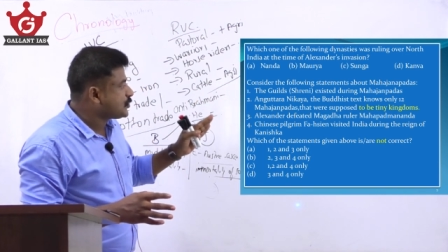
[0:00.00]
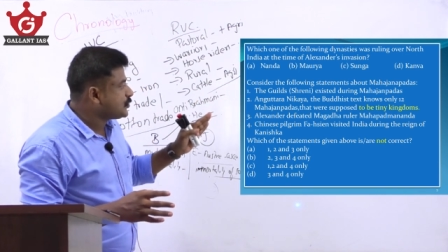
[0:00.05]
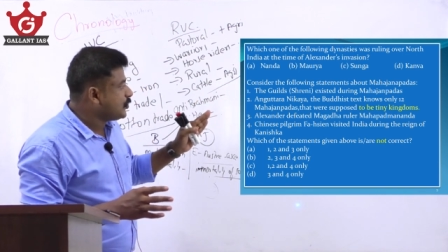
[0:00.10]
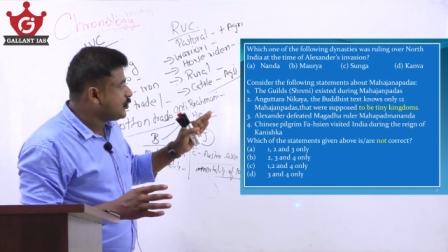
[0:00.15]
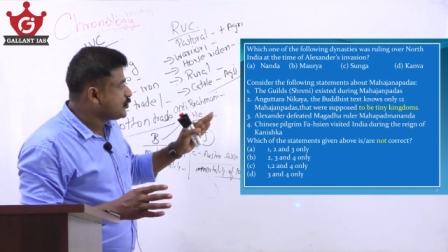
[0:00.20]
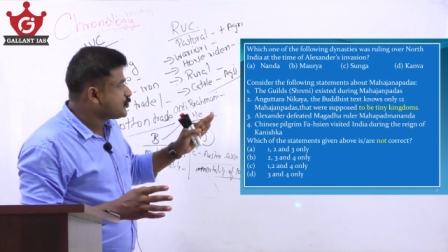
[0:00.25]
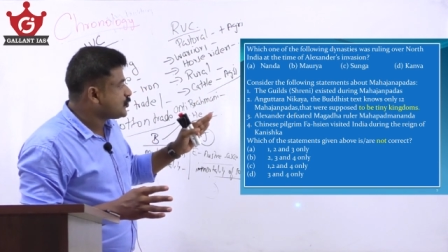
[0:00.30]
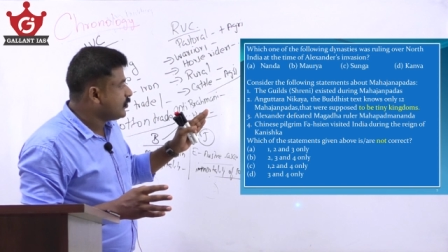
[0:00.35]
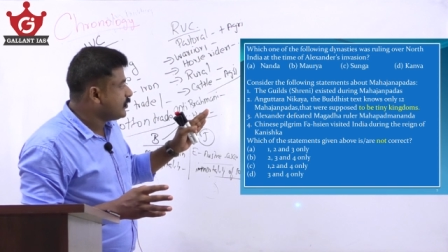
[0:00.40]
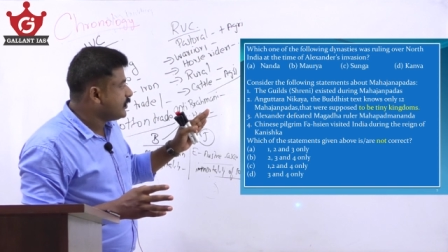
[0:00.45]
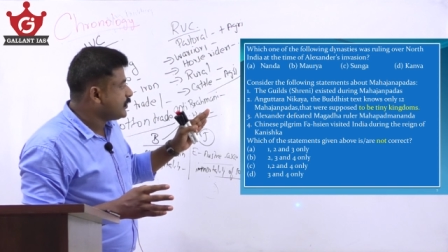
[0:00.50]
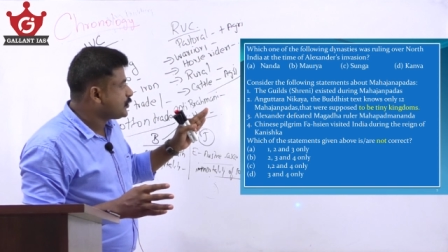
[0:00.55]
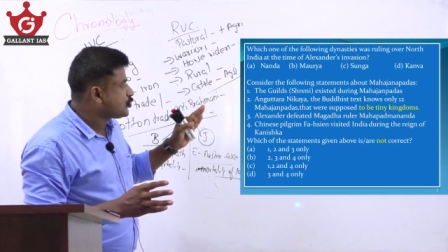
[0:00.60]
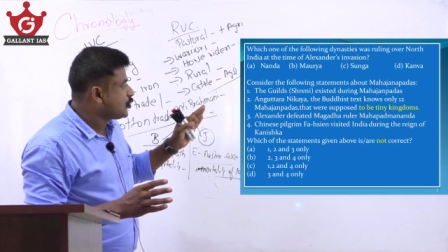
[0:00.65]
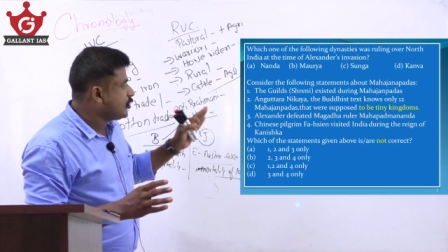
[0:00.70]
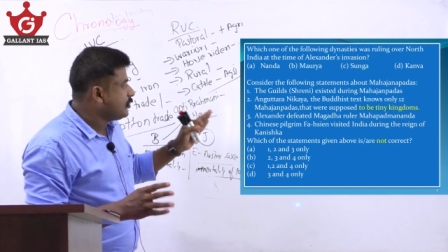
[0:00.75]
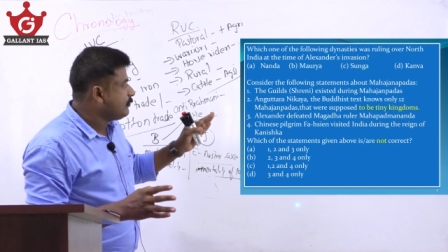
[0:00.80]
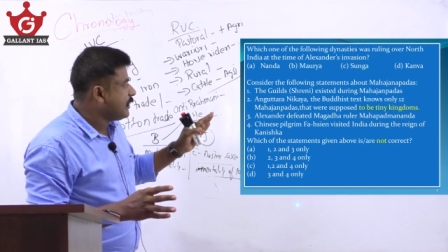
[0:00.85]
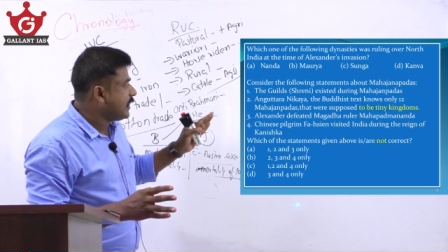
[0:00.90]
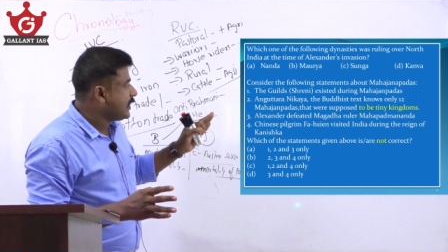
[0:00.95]
knows only
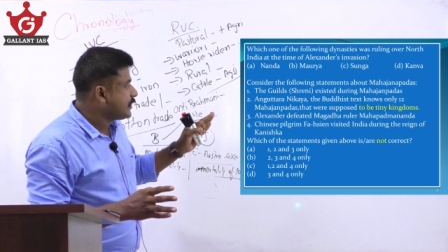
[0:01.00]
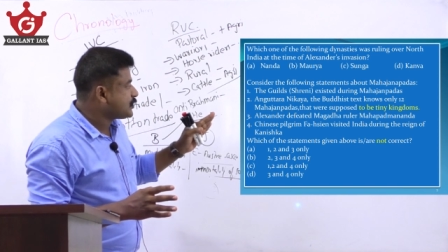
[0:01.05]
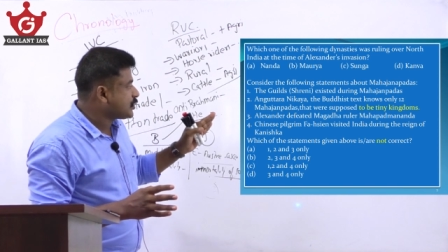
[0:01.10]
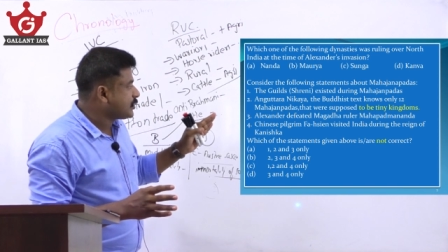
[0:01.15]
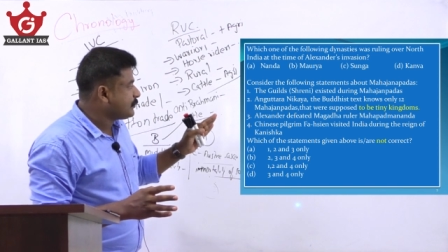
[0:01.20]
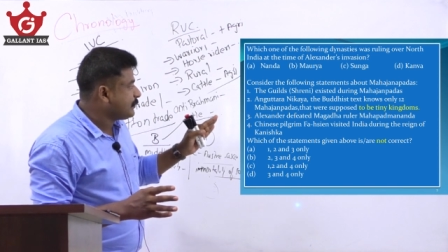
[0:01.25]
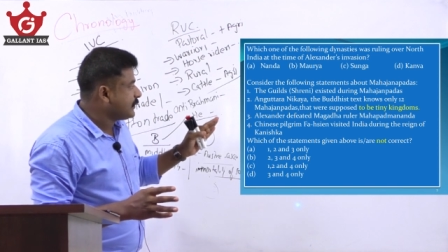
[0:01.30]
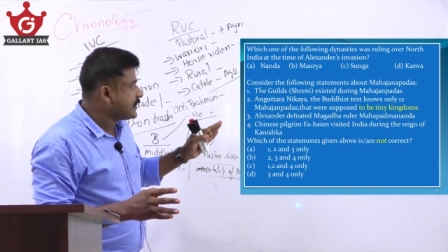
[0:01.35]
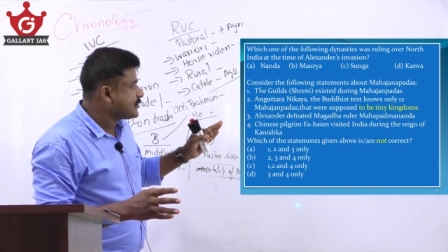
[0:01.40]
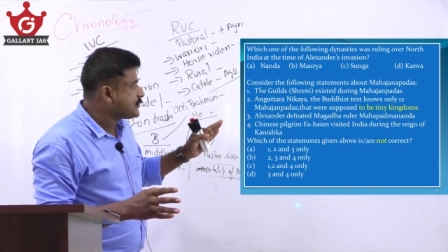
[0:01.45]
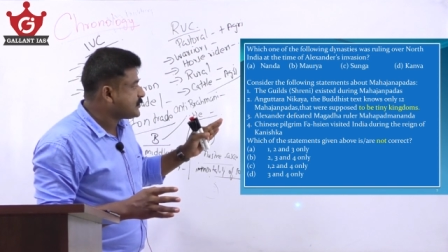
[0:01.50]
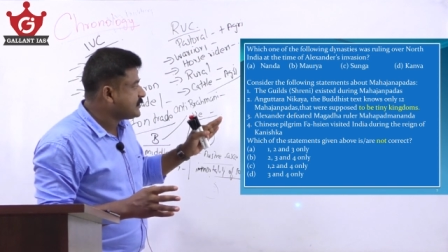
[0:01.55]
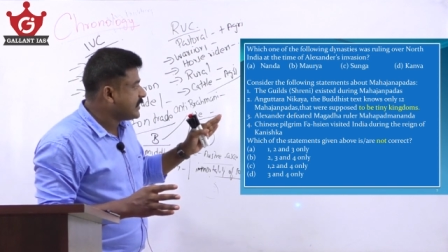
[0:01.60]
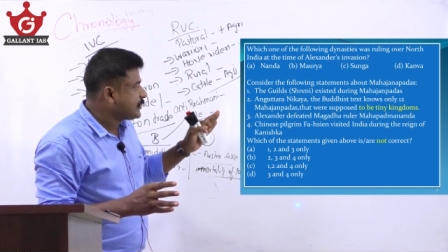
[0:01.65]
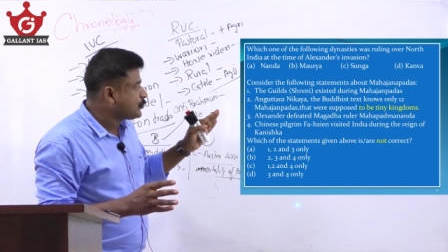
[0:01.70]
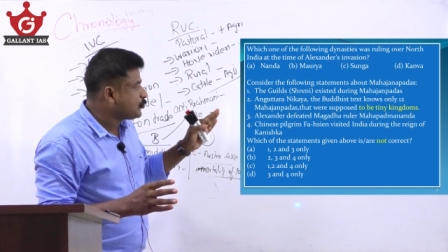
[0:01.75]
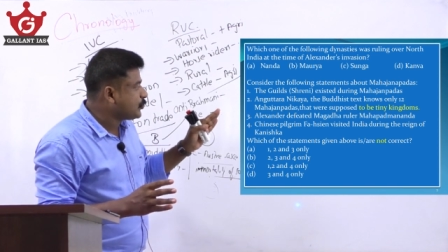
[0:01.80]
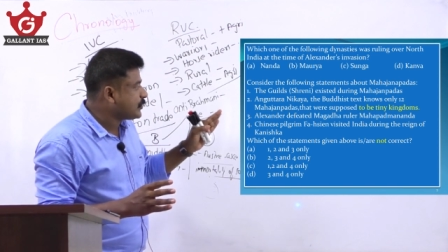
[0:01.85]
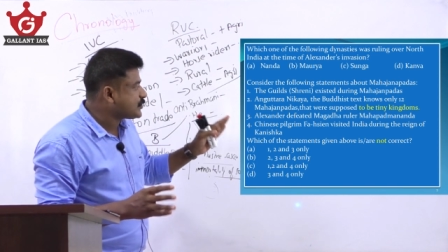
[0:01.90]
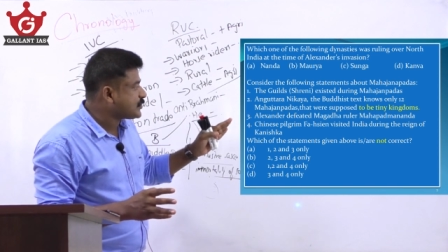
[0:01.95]
12 Mahajanpadas
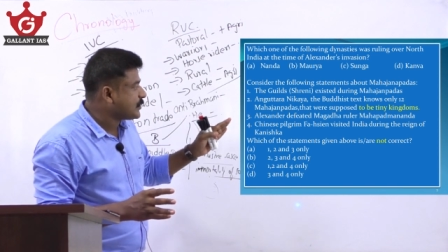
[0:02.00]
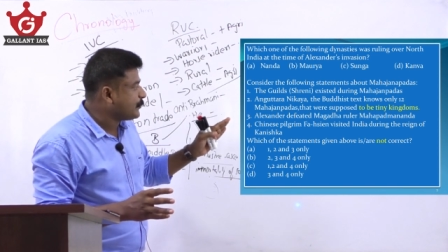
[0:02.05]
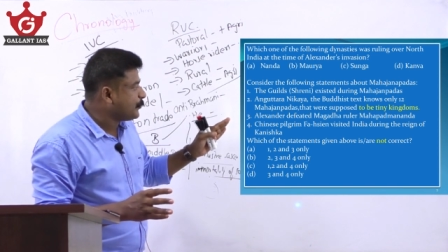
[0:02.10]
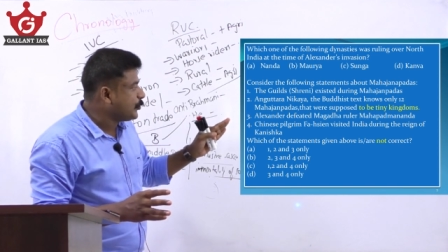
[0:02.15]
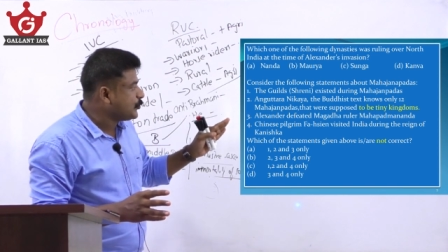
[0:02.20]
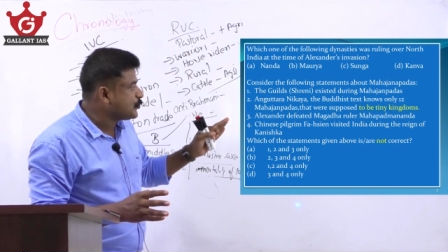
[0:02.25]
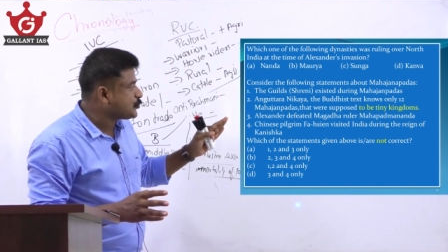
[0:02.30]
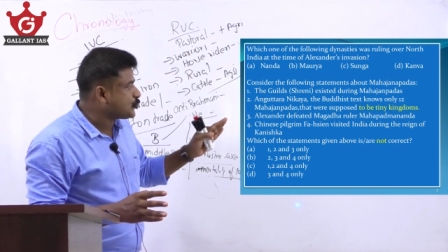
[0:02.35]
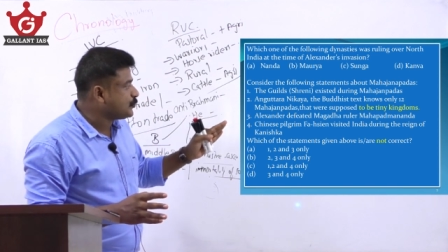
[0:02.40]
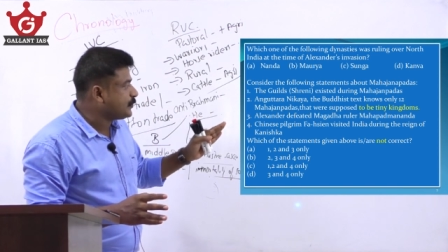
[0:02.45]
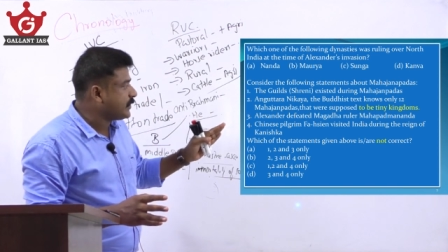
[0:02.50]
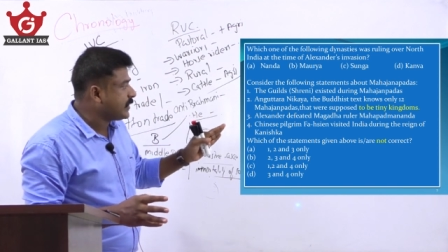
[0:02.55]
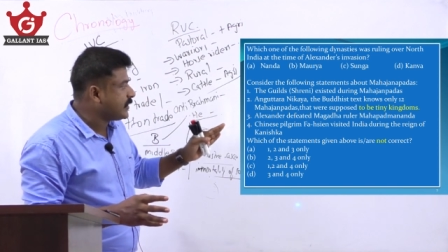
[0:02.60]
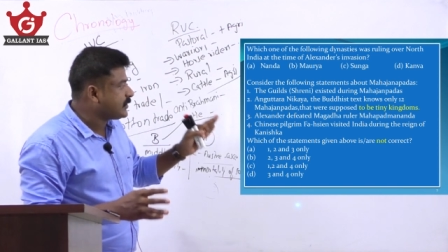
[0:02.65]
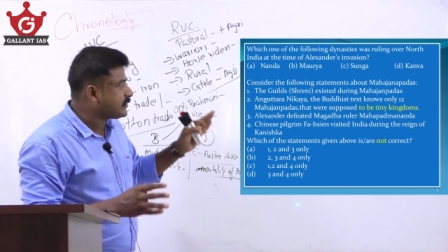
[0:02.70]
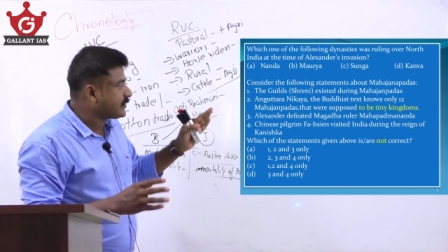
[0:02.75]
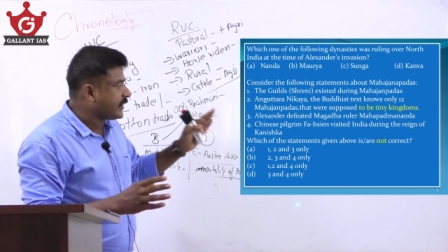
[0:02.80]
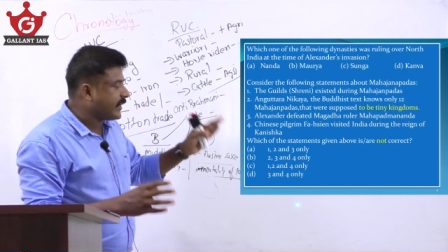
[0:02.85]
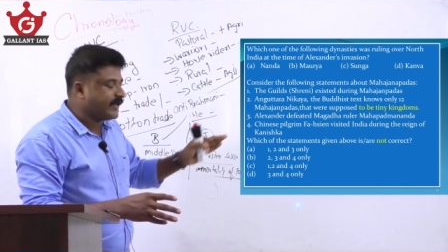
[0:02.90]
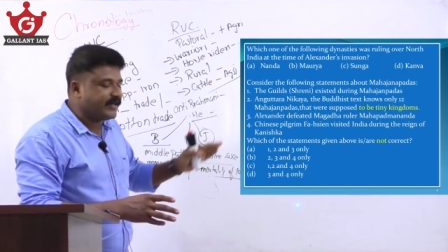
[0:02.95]
that were supposed to
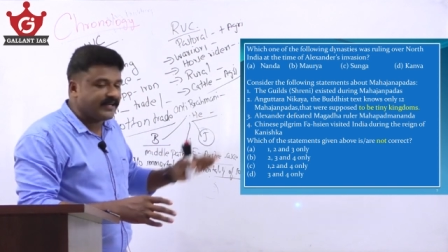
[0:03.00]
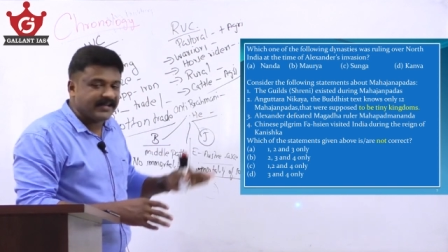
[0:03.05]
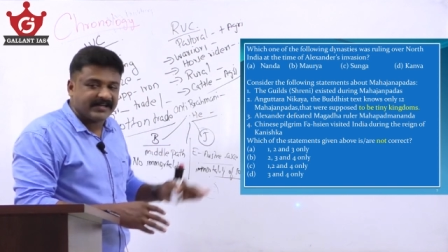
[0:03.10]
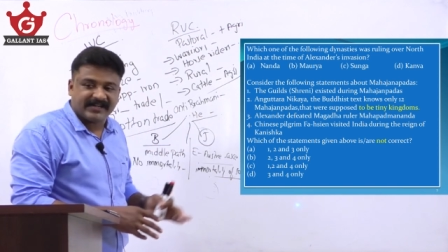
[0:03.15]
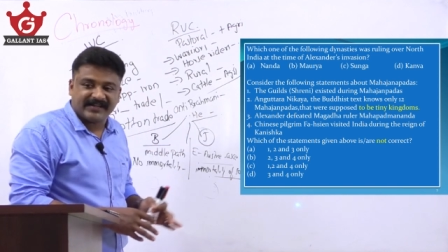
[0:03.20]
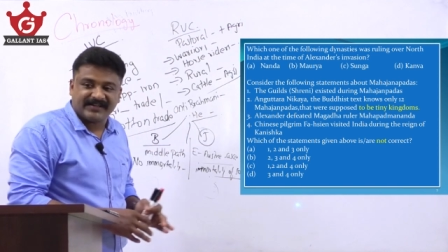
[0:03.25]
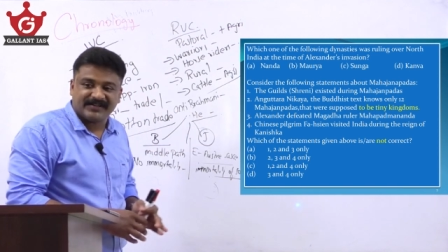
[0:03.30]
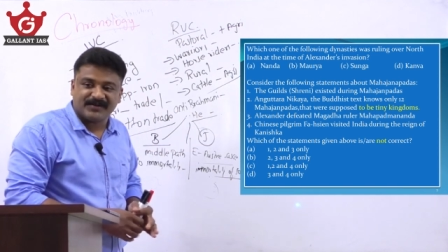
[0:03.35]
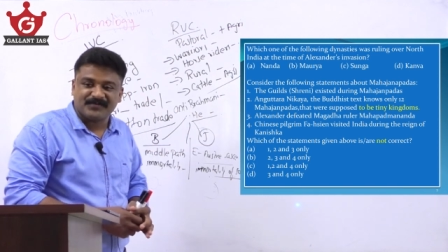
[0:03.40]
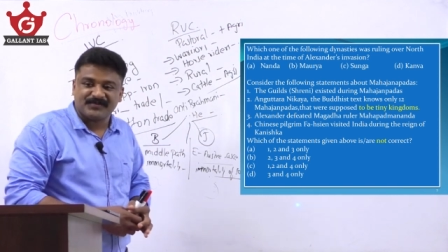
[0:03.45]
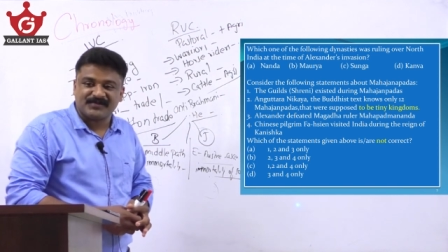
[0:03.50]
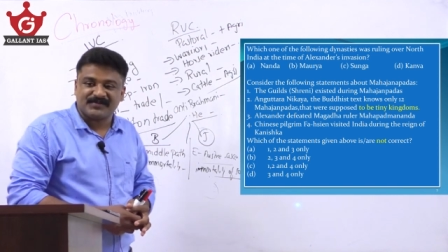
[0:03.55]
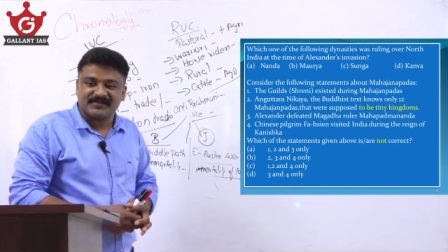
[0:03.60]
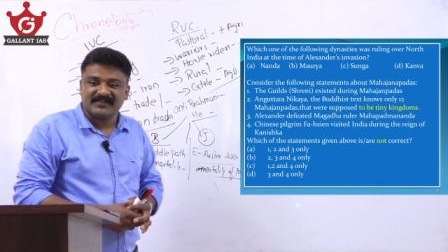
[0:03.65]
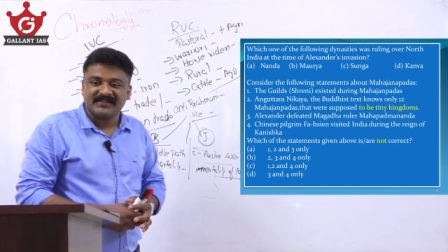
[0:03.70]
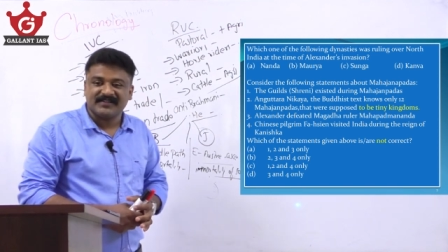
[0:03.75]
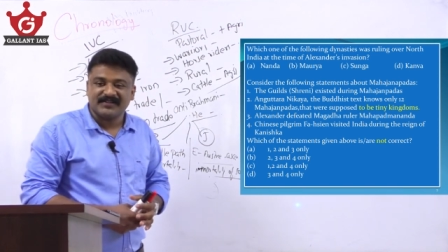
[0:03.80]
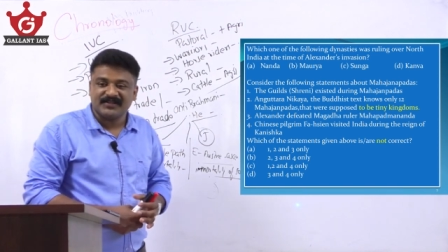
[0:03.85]
be tiny kingdoms.